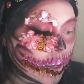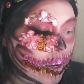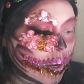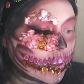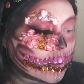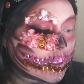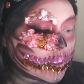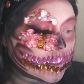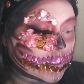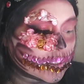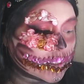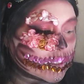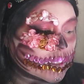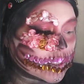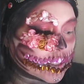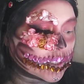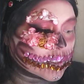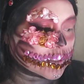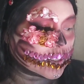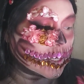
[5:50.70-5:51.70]
And this is
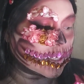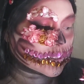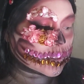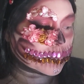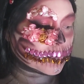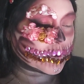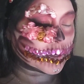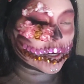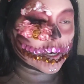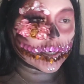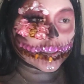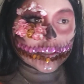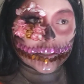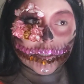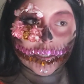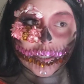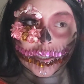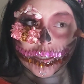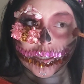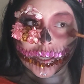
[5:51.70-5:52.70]
just as a
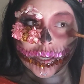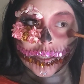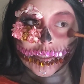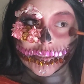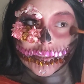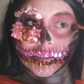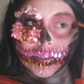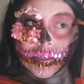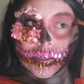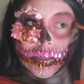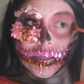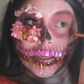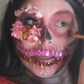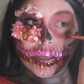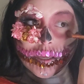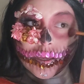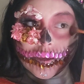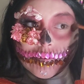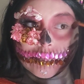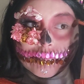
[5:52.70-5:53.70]
precaution in case
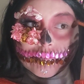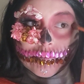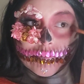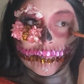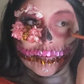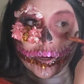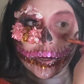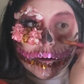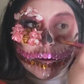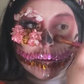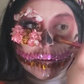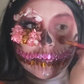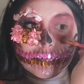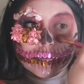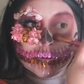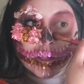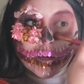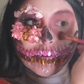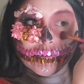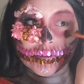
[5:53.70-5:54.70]
if where the
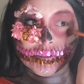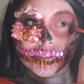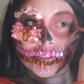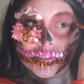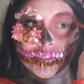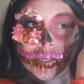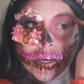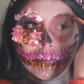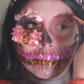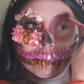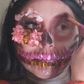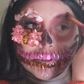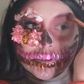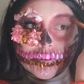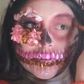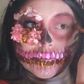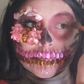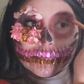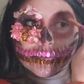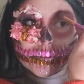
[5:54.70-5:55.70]
flowers is at
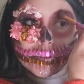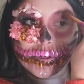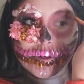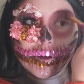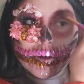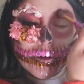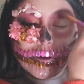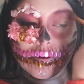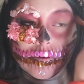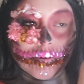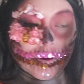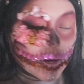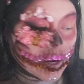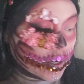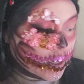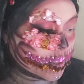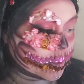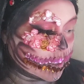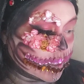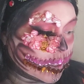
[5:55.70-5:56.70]
moves or
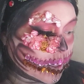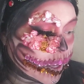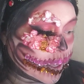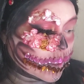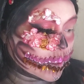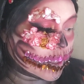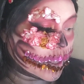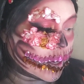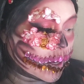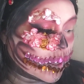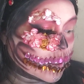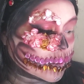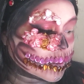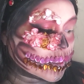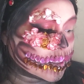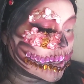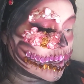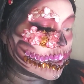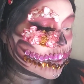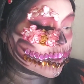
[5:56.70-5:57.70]
anything like that,
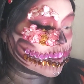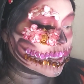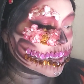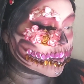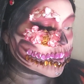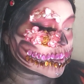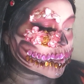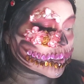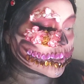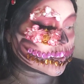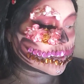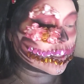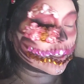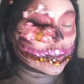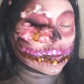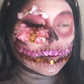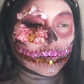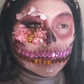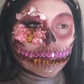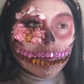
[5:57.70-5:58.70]
the
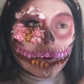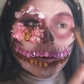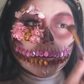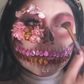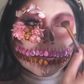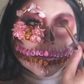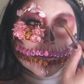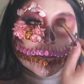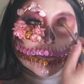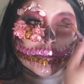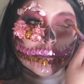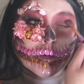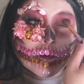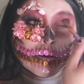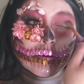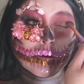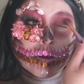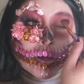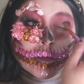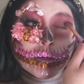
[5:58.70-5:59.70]
skin won't
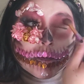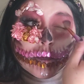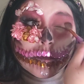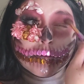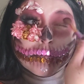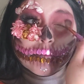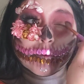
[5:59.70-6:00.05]
show and it